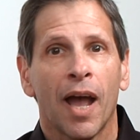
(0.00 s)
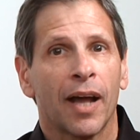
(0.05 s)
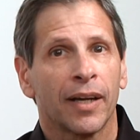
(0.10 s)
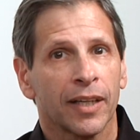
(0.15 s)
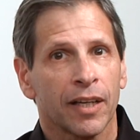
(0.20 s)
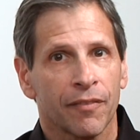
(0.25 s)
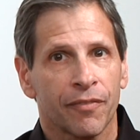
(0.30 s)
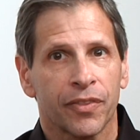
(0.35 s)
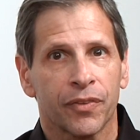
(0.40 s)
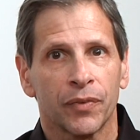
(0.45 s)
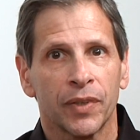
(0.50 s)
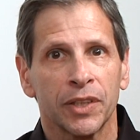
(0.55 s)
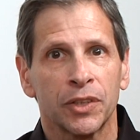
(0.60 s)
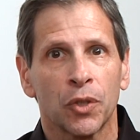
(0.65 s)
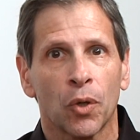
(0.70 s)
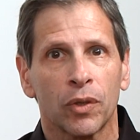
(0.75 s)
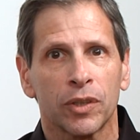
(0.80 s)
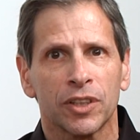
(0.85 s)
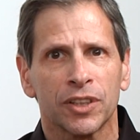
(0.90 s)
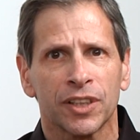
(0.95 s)
And I have 3
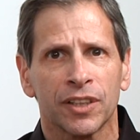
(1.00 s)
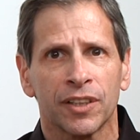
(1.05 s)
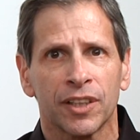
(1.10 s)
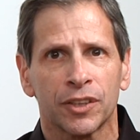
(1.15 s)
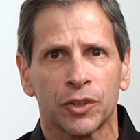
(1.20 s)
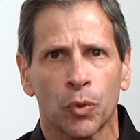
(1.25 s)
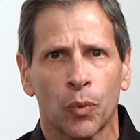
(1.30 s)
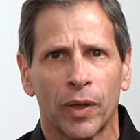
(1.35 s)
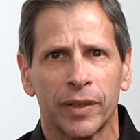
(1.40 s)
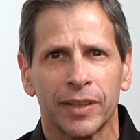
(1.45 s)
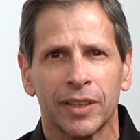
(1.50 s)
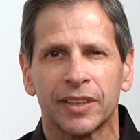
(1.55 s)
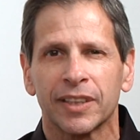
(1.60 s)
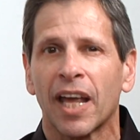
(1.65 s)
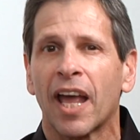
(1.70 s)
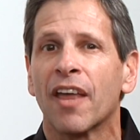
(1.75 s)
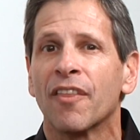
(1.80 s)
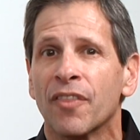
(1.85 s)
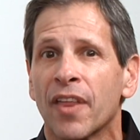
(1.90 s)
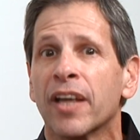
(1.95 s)
daughters in their 20s
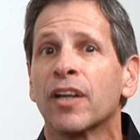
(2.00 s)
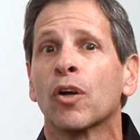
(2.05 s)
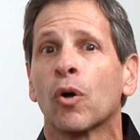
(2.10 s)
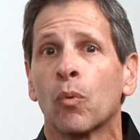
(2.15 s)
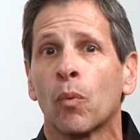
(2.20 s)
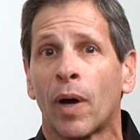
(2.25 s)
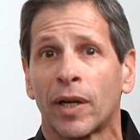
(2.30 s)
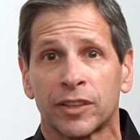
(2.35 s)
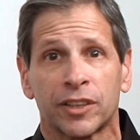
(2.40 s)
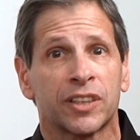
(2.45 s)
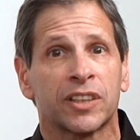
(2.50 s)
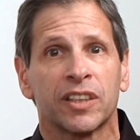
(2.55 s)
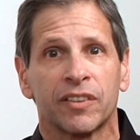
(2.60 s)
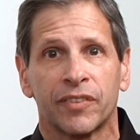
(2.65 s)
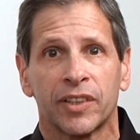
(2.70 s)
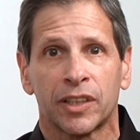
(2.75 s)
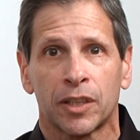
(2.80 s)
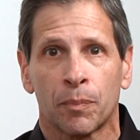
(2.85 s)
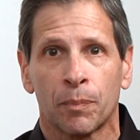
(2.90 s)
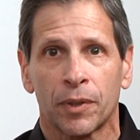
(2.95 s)
and they don't watch
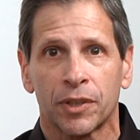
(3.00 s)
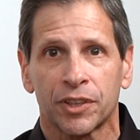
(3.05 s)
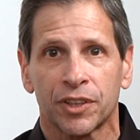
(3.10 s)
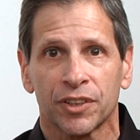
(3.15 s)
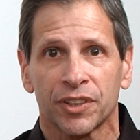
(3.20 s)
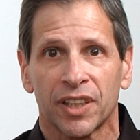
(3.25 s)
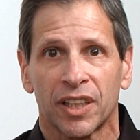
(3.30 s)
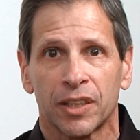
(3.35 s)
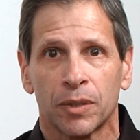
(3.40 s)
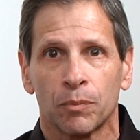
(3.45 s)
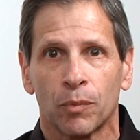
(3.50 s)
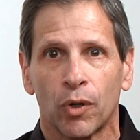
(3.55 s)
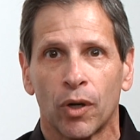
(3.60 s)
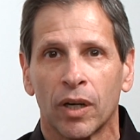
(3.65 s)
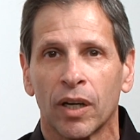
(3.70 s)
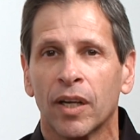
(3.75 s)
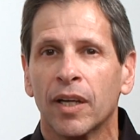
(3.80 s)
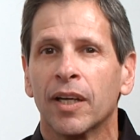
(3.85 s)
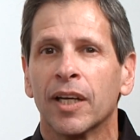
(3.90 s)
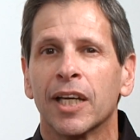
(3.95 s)
TV commercials
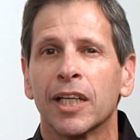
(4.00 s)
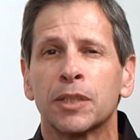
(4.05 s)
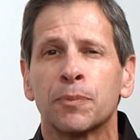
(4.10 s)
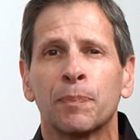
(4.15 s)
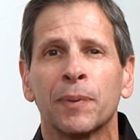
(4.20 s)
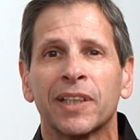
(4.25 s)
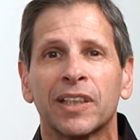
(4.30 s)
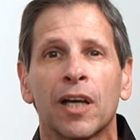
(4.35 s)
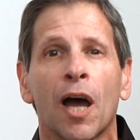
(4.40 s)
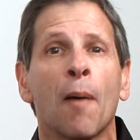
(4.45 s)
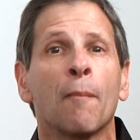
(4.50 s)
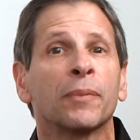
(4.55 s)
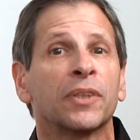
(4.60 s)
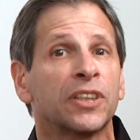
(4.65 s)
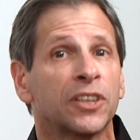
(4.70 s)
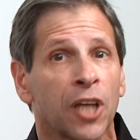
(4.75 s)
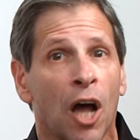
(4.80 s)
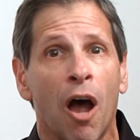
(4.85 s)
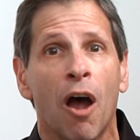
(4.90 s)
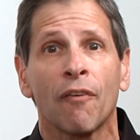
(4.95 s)
anymore. It's
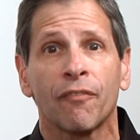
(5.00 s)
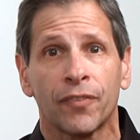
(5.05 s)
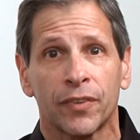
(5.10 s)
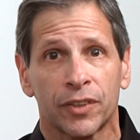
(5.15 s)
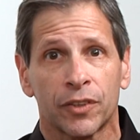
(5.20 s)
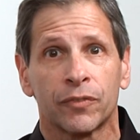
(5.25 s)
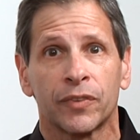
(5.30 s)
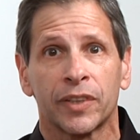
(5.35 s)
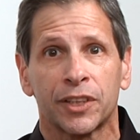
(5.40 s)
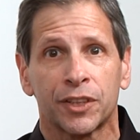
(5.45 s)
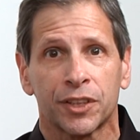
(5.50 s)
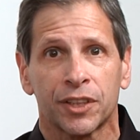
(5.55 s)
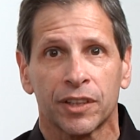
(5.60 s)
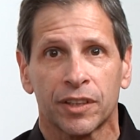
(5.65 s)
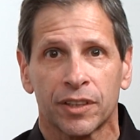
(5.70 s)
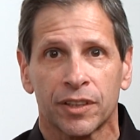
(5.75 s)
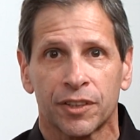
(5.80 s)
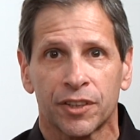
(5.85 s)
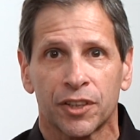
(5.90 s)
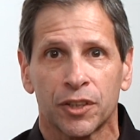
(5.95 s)
become tougher to reach the
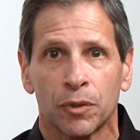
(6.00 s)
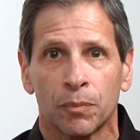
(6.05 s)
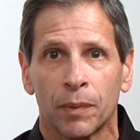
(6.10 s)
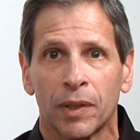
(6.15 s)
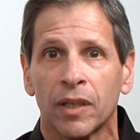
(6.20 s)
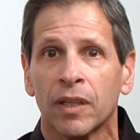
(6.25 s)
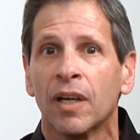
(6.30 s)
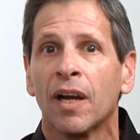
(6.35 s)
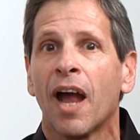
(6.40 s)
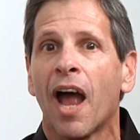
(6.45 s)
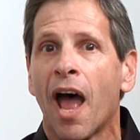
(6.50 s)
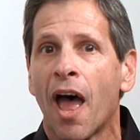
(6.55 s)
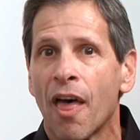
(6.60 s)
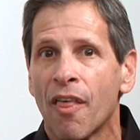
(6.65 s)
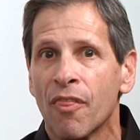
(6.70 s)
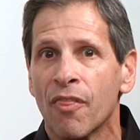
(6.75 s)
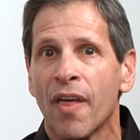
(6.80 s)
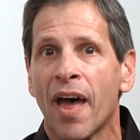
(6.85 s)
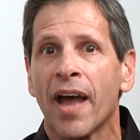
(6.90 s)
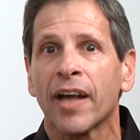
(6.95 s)
consumer,
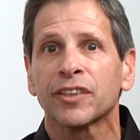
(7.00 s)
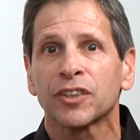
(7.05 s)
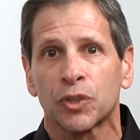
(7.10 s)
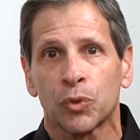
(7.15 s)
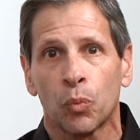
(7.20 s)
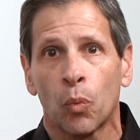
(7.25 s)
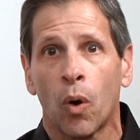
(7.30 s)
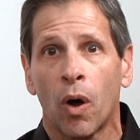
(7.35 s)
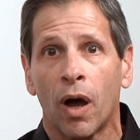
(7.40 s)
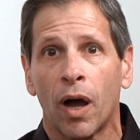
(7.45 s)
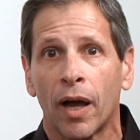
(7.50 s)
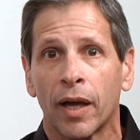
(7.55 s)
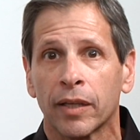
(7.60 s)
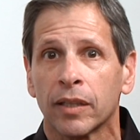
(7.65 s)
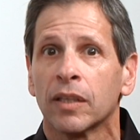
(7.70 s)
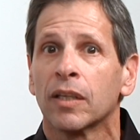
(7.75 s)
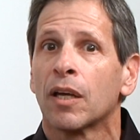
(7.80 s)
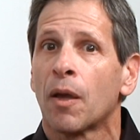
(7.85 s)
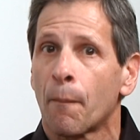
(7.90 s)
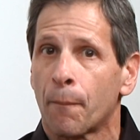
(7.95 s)
and that's why
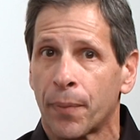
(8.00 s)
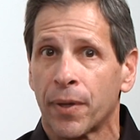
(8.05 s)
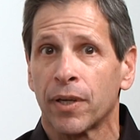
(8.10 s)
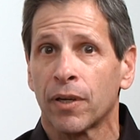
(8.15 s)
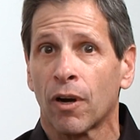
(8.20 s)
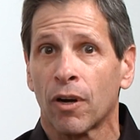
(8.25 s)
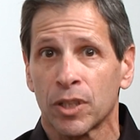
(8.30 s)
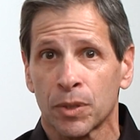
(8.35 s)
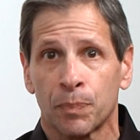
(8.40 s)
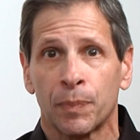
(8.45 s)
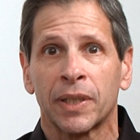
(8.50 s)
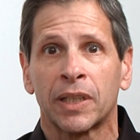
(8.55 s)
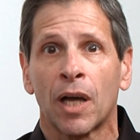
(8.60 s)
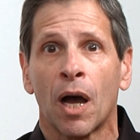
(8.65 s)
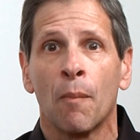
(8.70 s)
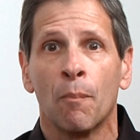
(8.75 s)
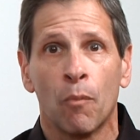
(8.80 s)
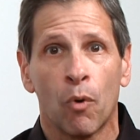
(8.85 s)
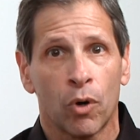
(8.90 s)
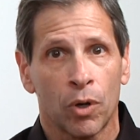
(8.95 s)
PR has
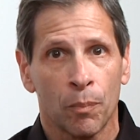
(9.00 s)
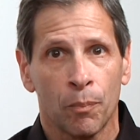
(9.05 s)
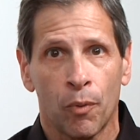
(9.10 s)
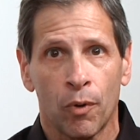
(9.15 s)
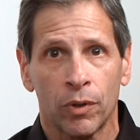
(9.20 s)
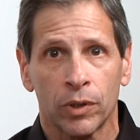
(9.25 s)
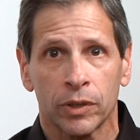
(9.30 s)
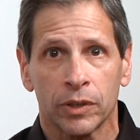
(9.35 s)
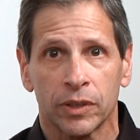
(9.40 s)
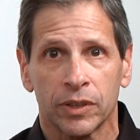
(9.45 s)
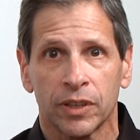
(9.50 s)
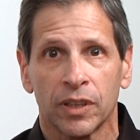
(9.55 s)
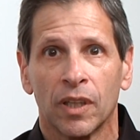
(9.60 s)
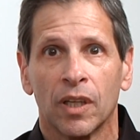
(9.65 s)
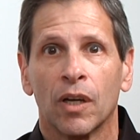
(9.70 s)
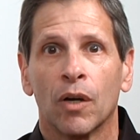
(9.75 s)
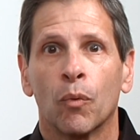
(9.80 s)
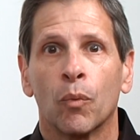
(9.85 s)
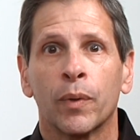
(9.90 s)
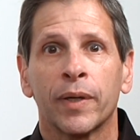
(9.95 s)
become more important.
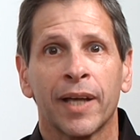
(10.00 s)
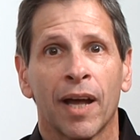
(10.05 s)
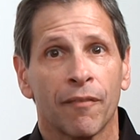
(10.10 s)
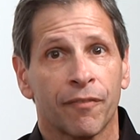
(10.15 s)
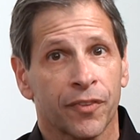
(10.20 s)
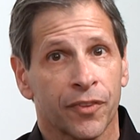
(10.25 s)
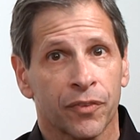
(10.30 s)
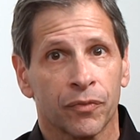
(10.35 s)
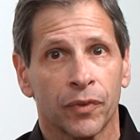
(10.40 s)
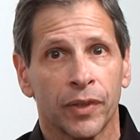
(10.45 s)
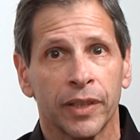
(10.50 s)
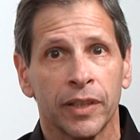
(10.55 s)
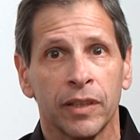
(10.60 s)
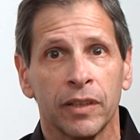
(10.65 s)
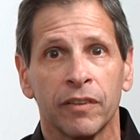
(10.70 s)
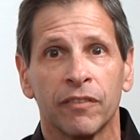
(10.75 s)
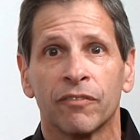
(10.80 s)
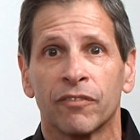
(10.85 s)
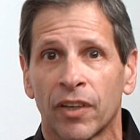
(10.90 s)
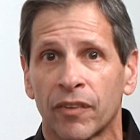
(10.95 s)
We have
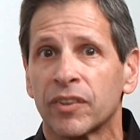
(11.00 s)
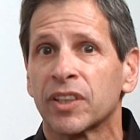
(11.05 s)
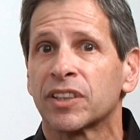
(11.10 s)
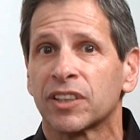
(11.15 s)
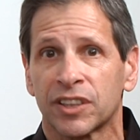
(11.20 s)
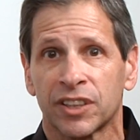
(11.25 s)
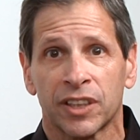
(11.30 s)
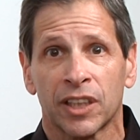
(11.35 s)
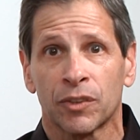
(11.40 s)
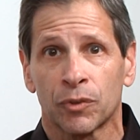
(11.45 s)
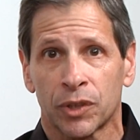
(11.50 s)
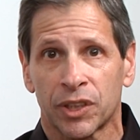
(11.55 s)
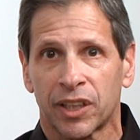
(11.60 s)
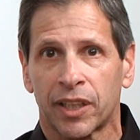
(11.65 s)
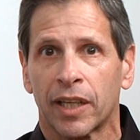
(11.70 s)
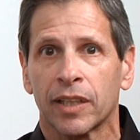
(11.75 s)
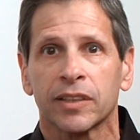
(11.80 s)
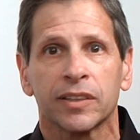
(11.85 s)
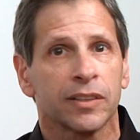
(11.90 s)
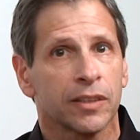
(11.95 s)
3 very distinguished
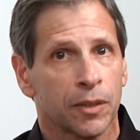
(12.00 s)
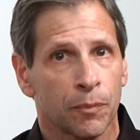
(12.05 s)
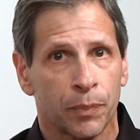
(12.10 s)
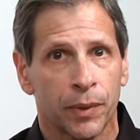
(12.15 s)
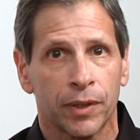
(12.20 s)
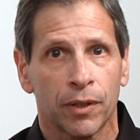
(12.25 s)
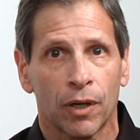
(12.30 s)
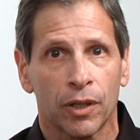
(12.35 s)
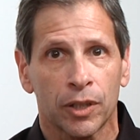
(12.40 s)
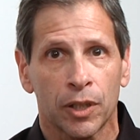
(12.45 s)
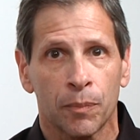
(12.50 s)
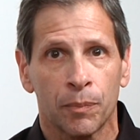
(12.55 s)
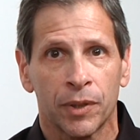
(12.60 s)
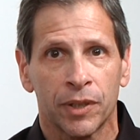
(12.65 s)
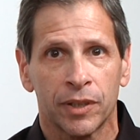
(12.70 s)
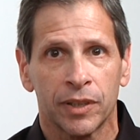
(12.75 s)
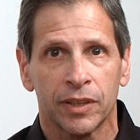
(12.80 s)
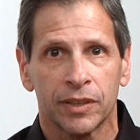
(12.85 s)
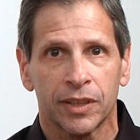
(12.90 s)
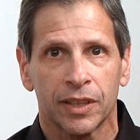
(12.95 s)
guests in the PR
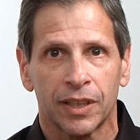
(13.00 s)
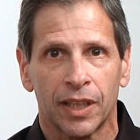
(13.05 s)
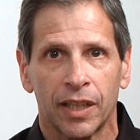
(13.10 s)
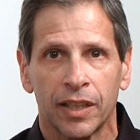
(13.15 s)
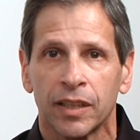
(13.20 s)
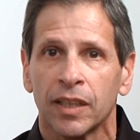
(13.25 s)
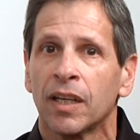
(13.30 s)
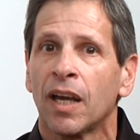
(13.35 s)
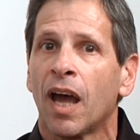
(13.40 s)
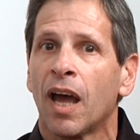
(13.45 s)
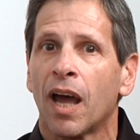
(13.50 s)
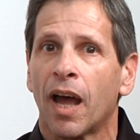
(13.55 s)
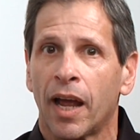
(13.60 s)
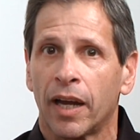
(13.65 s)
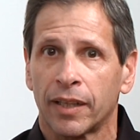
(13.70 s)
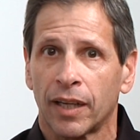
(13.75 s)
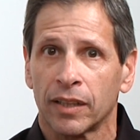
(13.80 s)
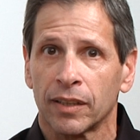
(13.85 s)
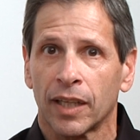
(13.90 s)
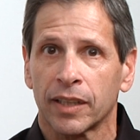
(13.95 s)
community today,
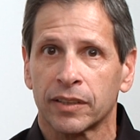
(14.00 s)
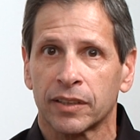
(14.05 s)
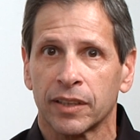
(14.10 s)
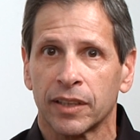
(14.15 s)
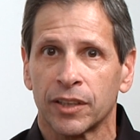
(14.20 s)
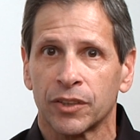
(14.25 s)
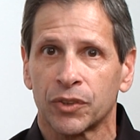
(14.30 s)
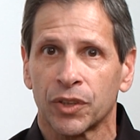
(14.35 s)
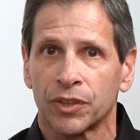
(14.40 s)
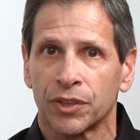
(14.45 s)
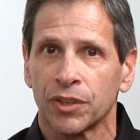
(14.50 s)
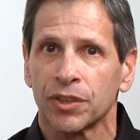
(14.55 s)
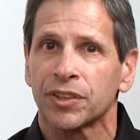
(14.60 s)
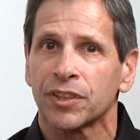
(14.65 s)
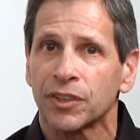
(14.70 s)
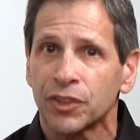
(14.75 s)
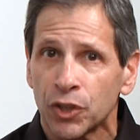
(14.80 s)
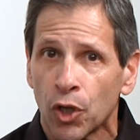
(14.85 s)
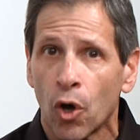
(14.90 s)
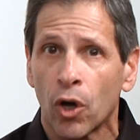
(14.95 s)
and I'd like to introduce
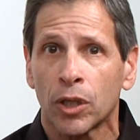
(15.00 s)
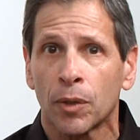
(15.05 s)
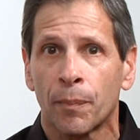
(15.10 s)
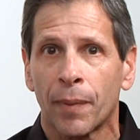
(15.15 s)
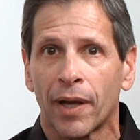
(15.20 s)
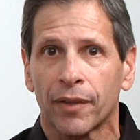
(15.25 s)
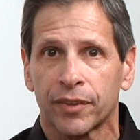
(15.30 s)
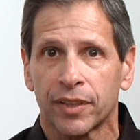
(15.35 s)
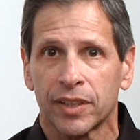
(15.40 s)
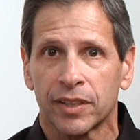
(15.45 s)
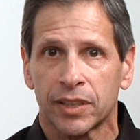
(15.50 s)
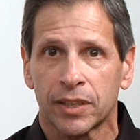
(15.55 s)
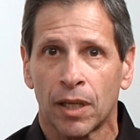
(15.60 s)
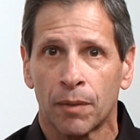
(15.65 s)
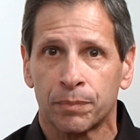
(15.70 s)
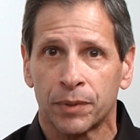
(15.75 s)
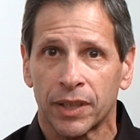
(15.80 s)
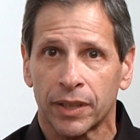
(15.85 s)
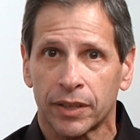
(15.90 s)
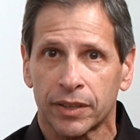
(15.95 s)
and talk about these
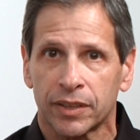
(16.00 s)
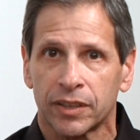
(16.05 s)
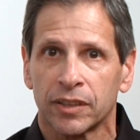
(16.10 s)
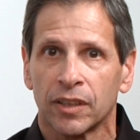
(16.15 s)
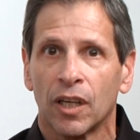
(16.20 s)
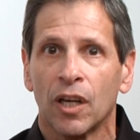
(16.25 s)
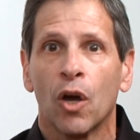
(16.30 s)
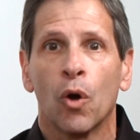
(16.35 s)
subjects.